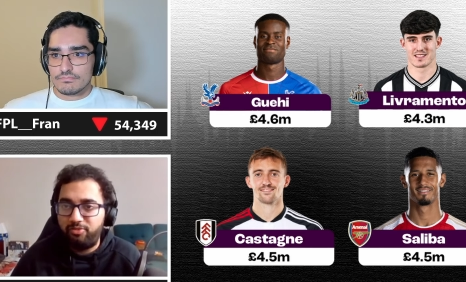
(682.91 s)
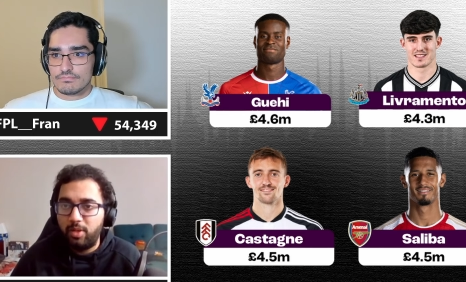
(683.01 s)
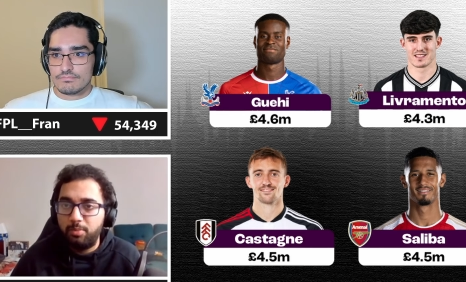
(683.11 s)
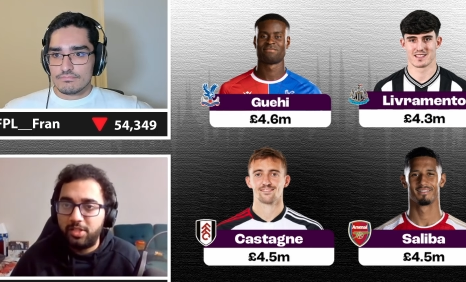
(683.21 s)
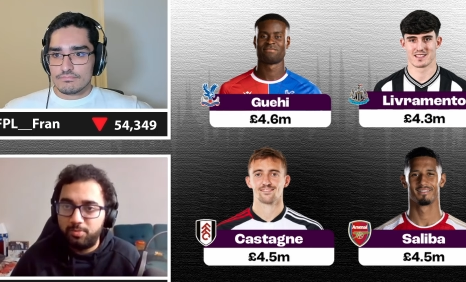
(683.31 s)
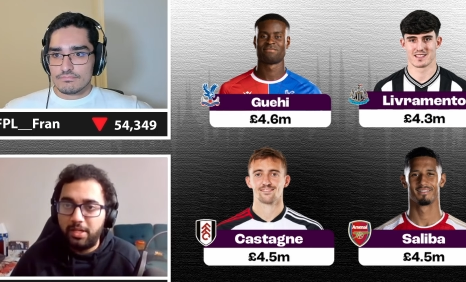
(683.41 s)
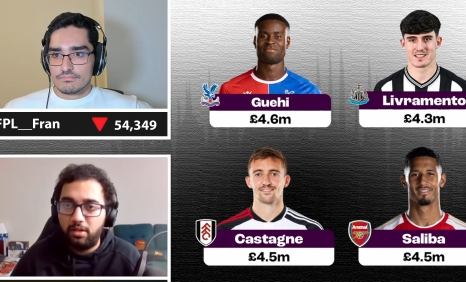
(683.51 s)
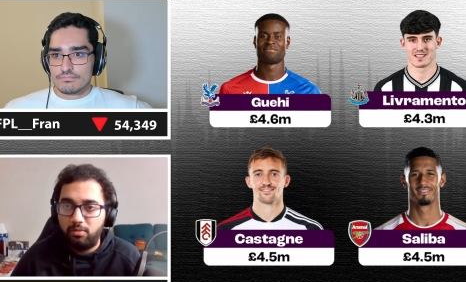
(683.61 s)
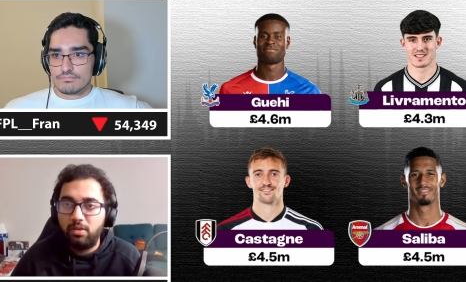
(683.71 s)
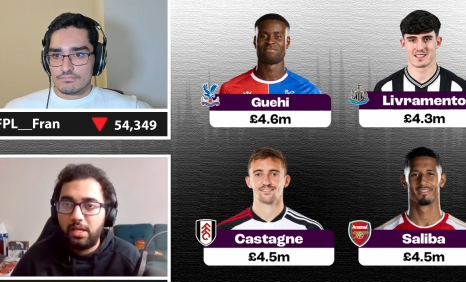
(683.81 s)
Speaker 1: FPL
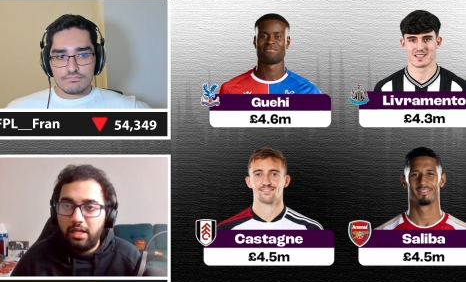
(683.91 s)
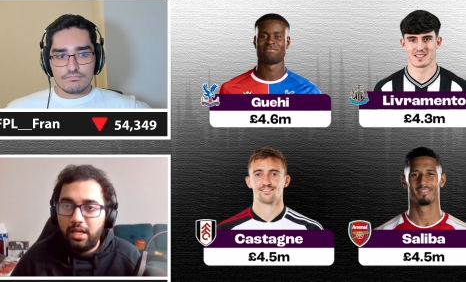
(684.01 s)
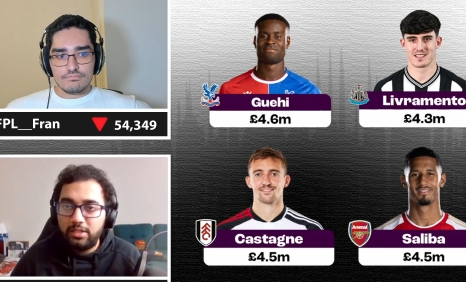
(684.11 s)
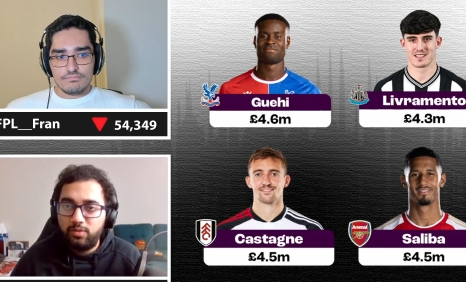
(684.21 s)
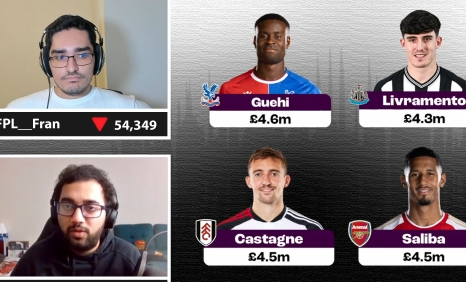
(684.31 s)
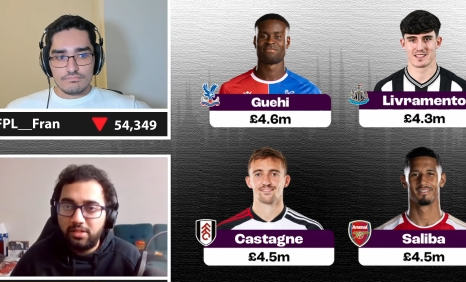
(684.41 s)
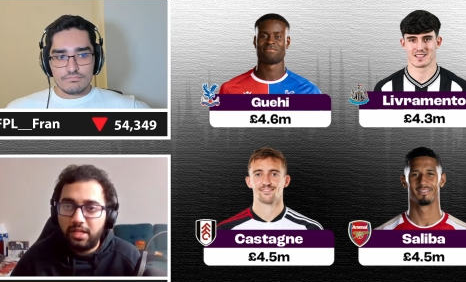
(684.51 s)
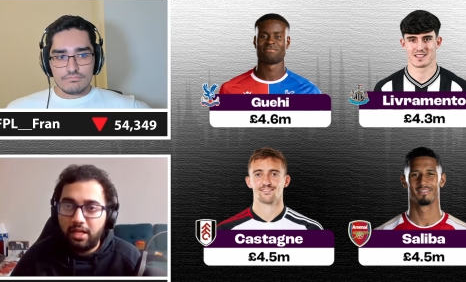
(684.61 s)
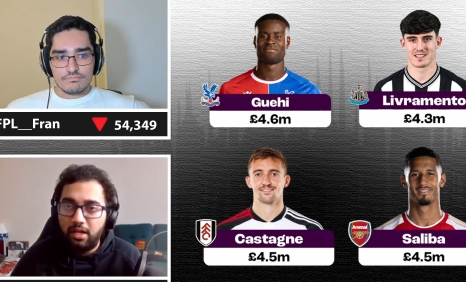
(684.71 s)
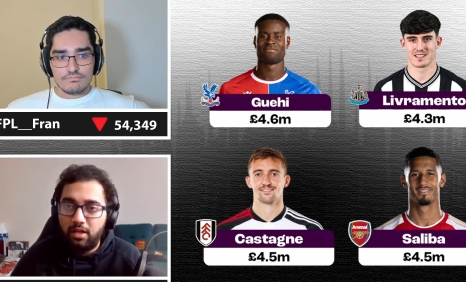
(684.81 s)
perspective, uh, as far as
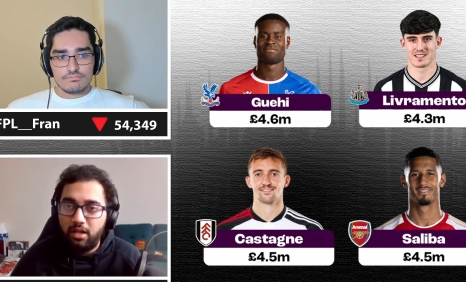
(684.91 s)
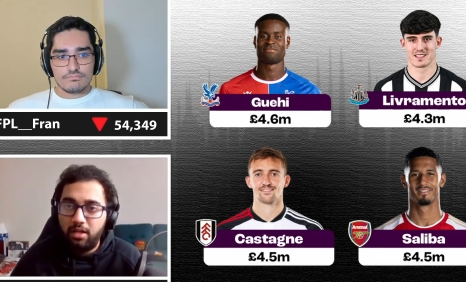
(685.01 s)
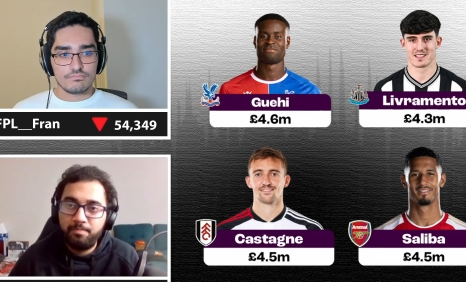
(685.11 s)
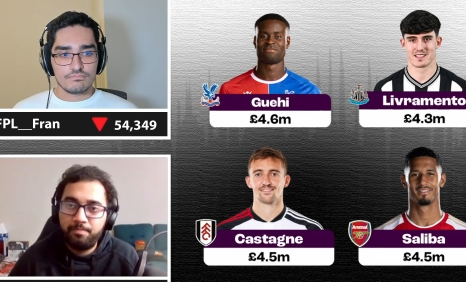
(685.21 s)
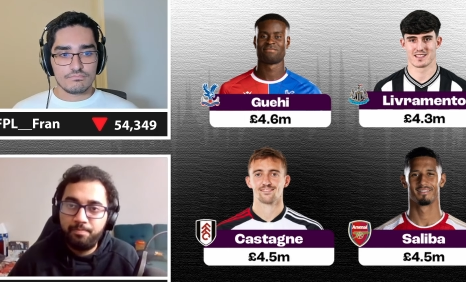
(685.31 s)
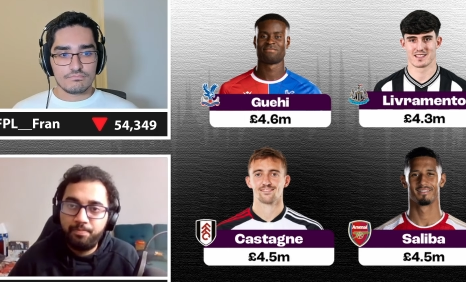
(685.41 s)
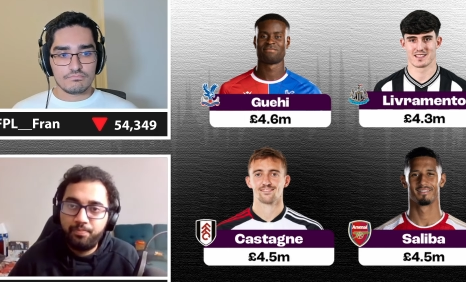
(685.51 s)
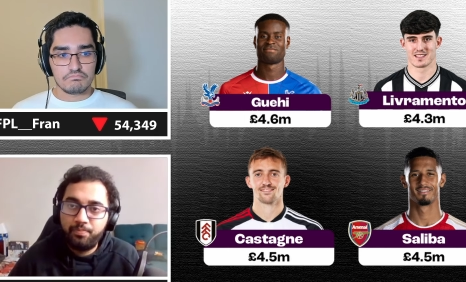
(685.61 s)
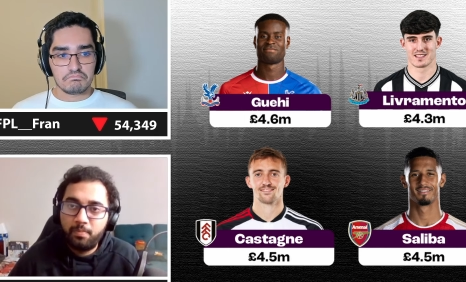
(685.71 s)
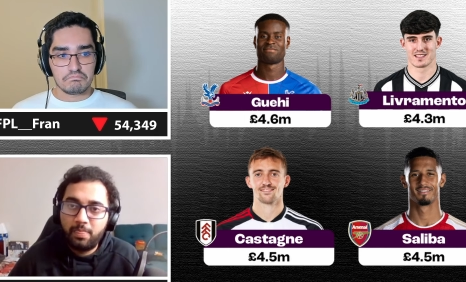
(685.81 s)
I can tell.
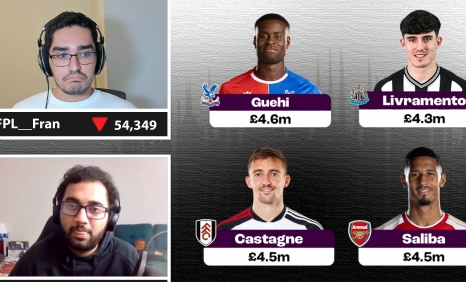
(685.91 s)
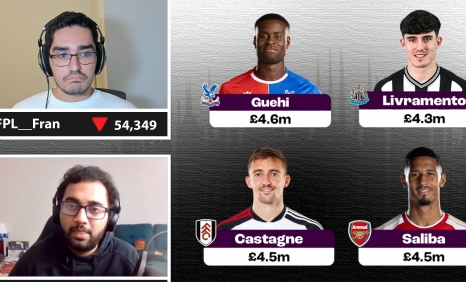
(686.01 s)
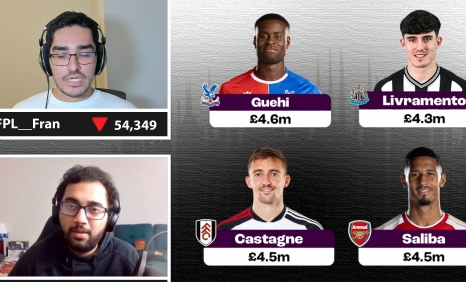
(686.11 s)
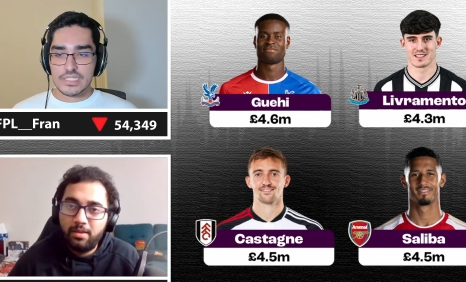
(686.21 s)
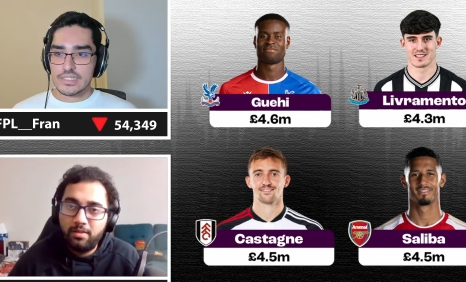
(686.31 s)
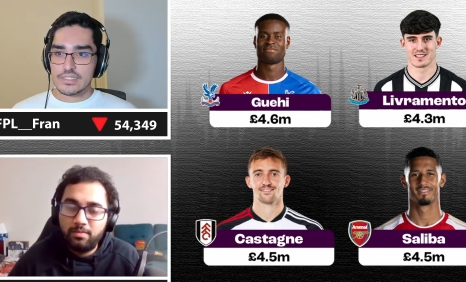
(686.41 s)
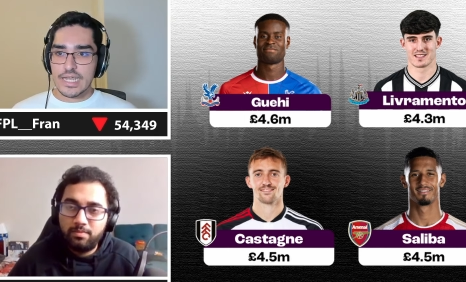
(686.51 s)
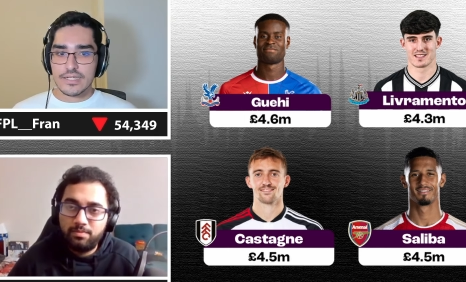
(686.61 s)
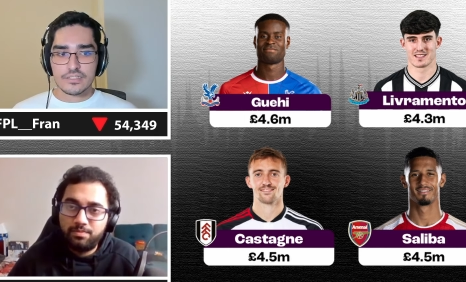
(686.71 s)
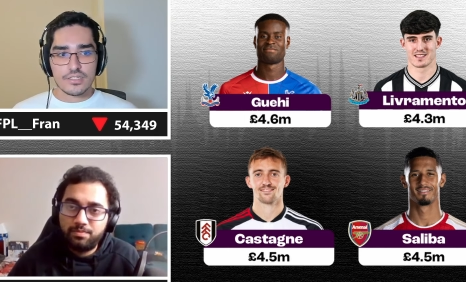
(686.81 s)
Speaker 2: Makes sense.
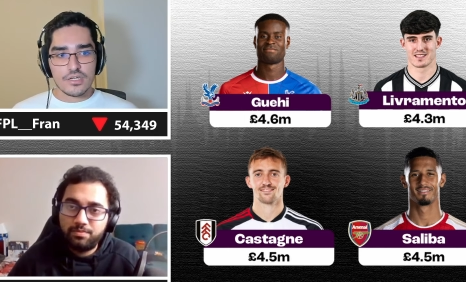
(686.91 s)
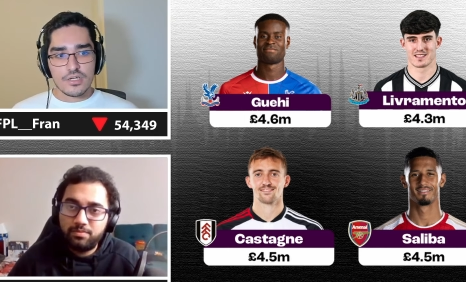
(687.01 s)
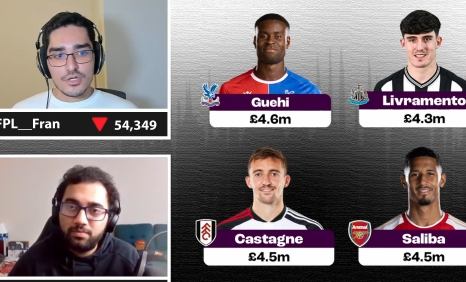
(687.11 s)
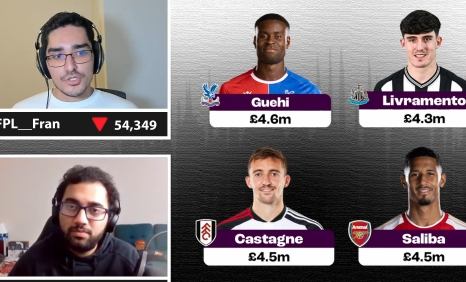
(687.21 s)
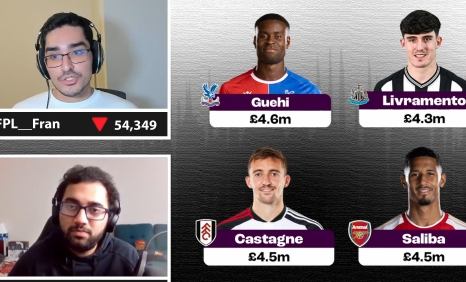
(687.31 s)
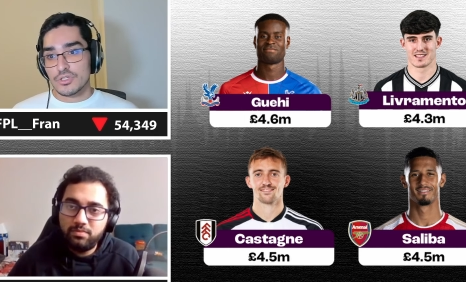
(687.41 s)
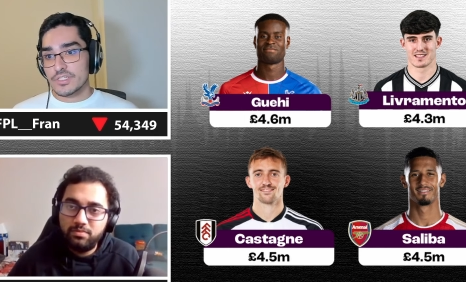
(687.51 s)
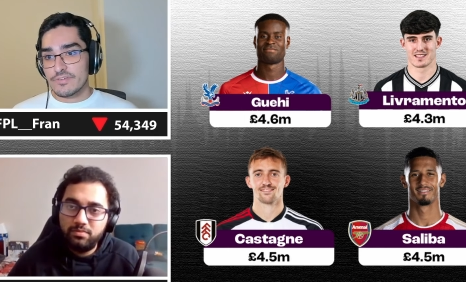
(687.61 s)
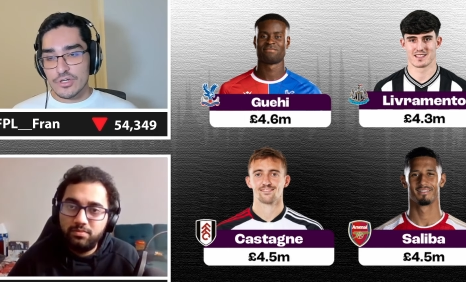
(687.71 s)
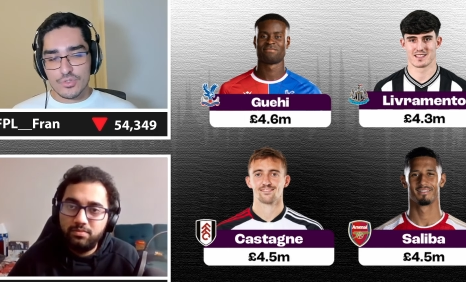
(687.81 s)
And just
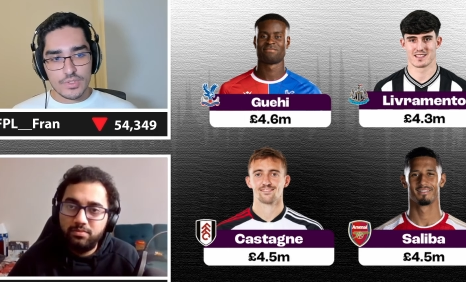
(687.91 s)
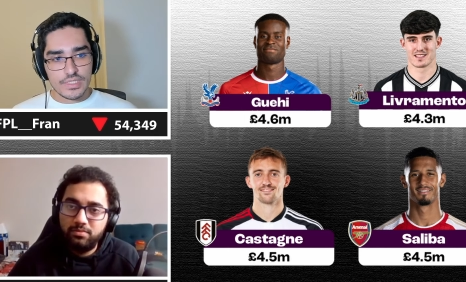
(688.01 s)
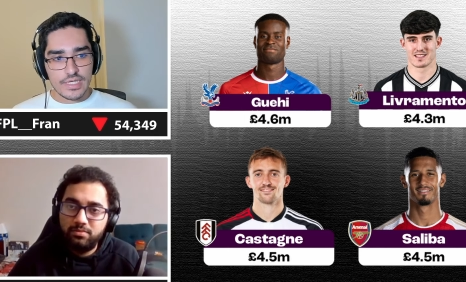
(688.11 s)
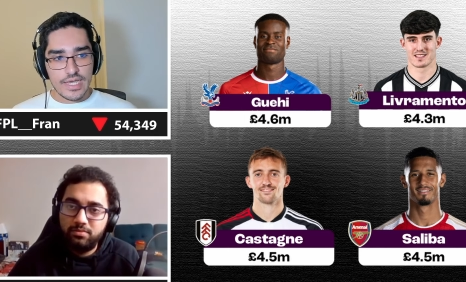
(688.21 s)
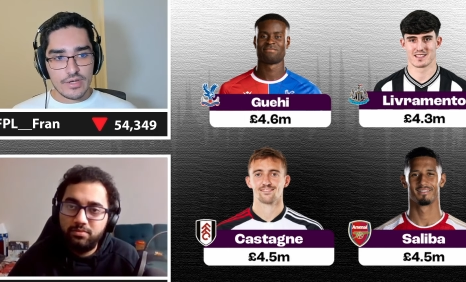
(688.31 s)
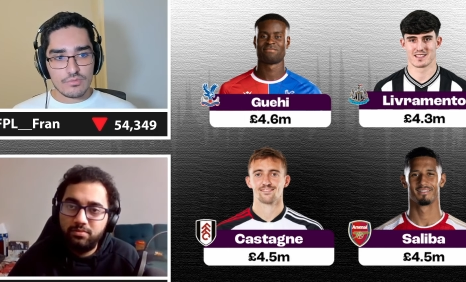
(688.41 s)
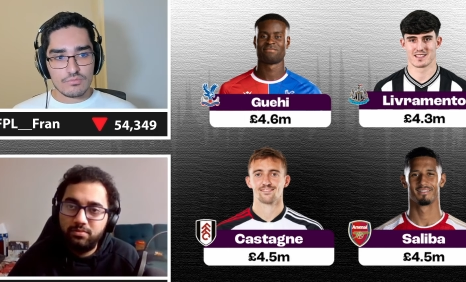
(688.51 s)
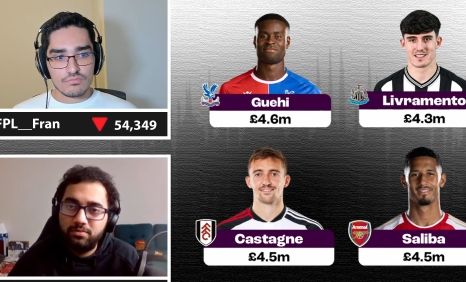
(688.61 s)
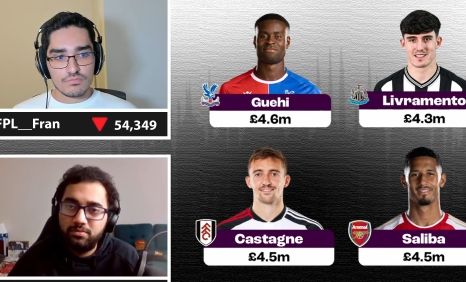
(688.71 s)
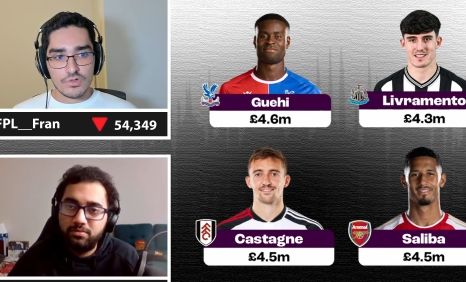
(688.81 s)
on defenders once again,
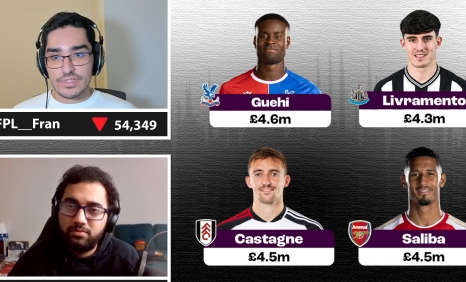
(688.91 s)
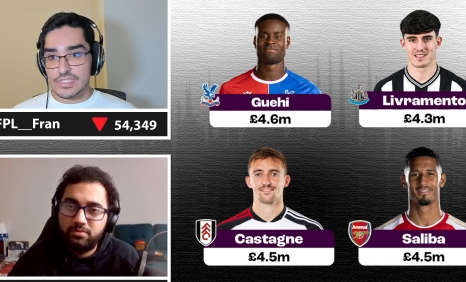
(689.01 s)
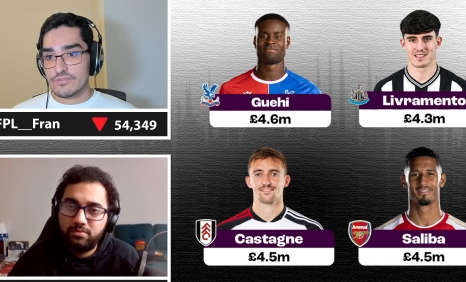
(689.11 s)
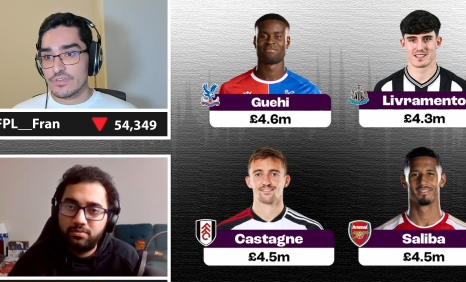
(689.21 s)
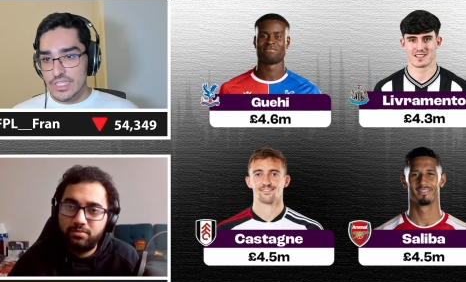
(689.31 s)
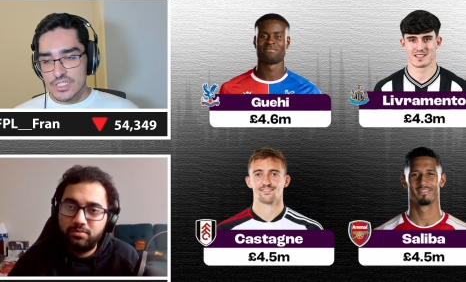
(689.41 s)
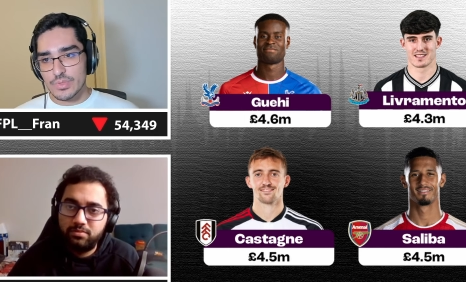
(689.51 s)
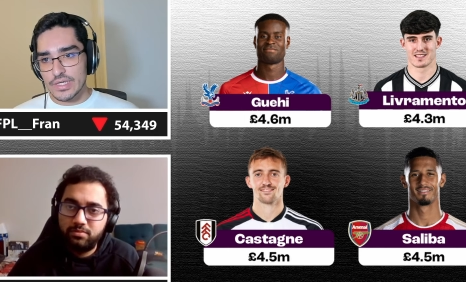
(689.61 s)
obviously for this